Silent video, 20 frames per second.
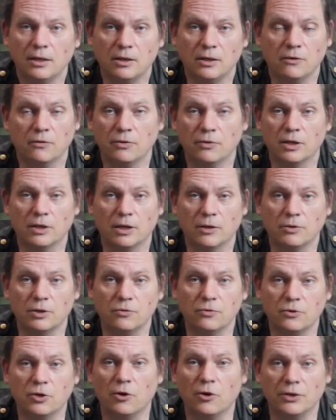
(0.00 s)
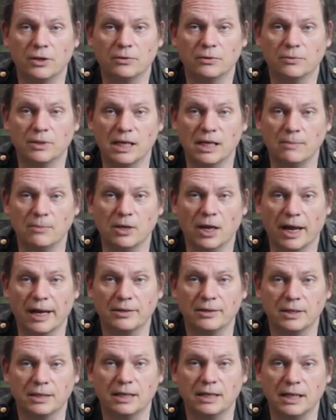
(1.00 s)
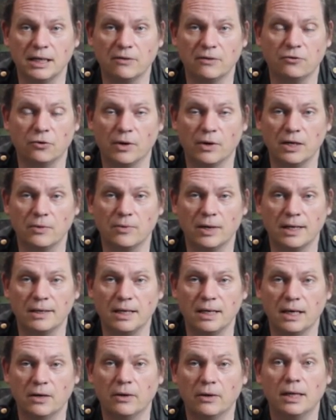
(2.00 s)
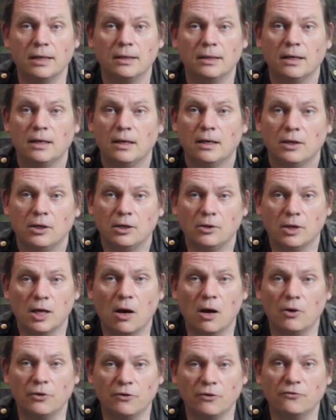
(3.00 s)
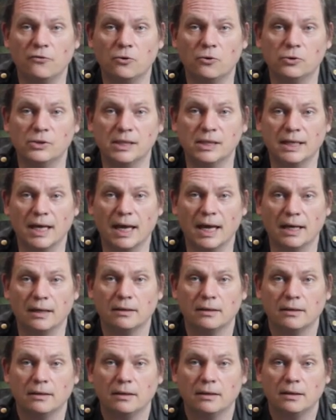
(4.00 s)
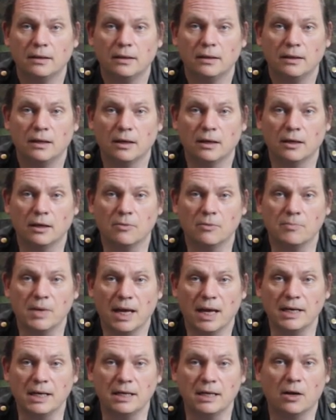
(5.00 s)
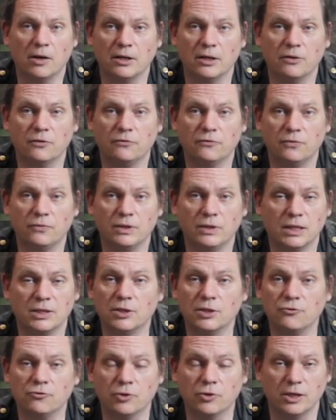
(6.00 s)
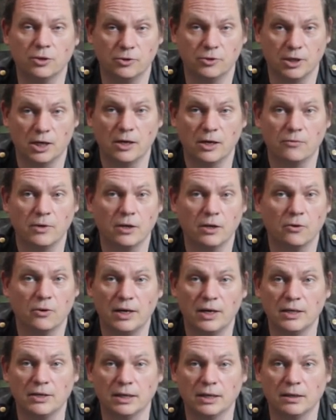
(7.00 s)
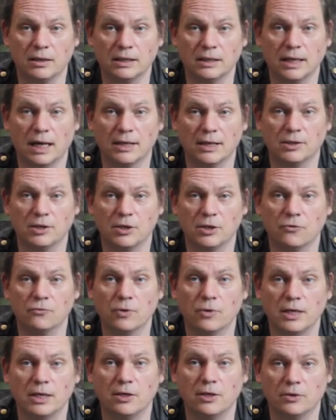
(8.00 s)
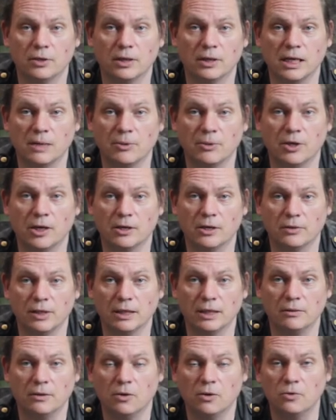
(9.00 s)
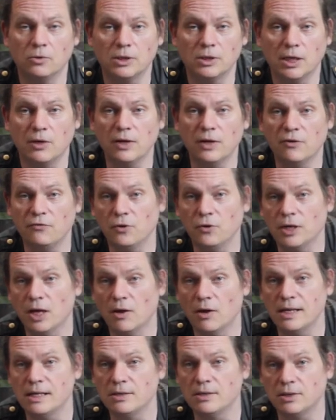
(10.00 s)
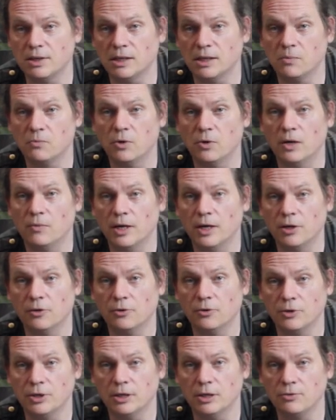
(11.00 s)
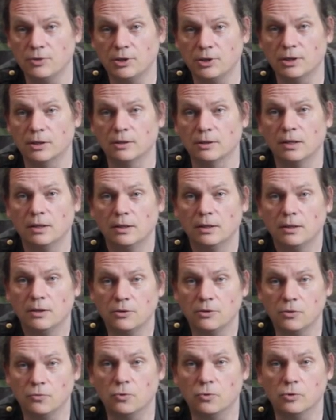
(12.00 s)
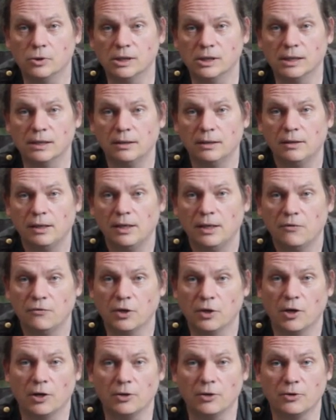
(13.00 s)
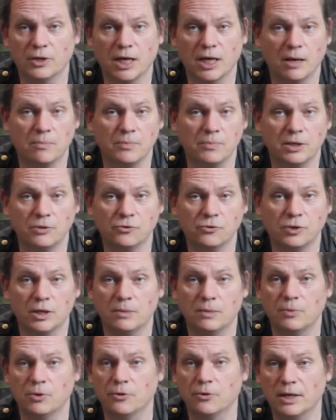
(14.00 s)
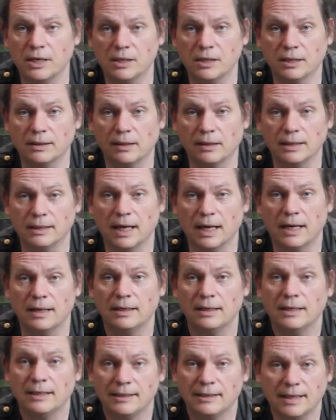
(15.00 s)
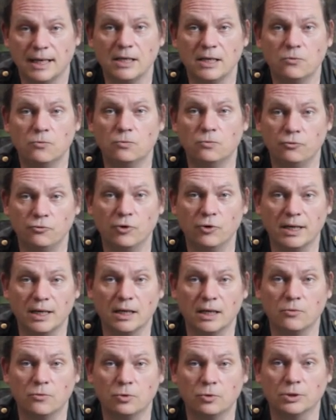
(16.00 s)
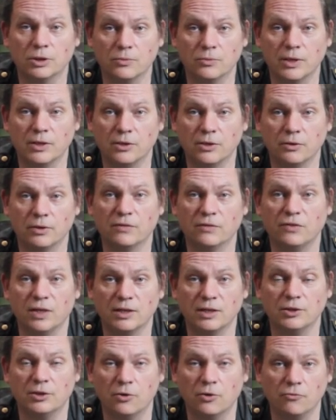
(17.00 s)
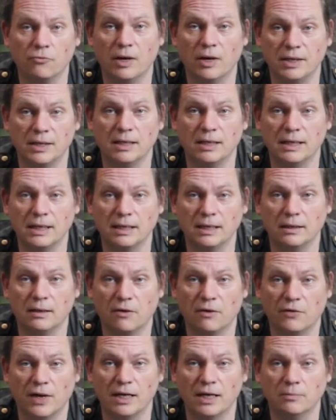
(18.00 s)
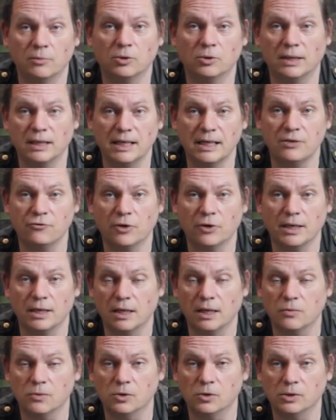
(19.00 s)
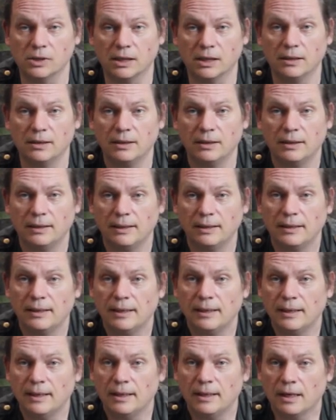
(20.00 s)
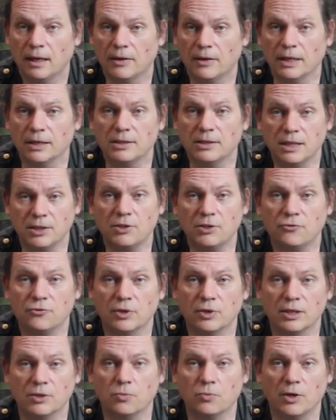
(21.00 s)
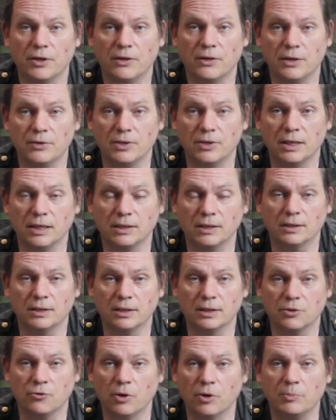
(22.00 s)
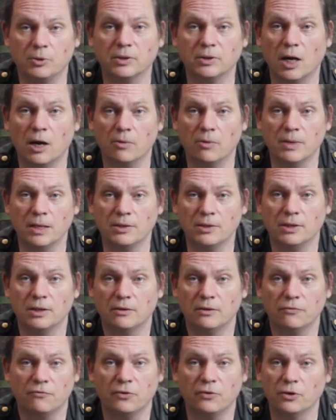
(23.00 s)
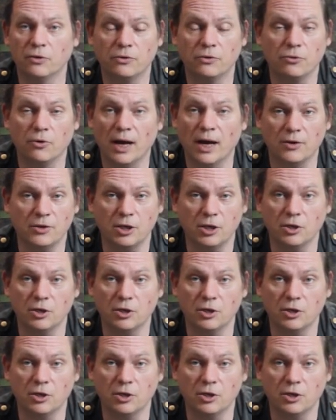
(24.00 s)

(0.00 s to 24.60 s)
You know, you've got to keep your hands clean if you're anywhere near it. You can't afford to get any kind of dysentery or diarrhea or anything like that. So you've really got to keep an eye on it. Also, if you're going somewhere where you're not used to the water, if you're going on a camping trip or anything like that, take drinking water with you if there's not readily available clean drinking water. I mean, dysentery is one of those things that's crippled armies throughout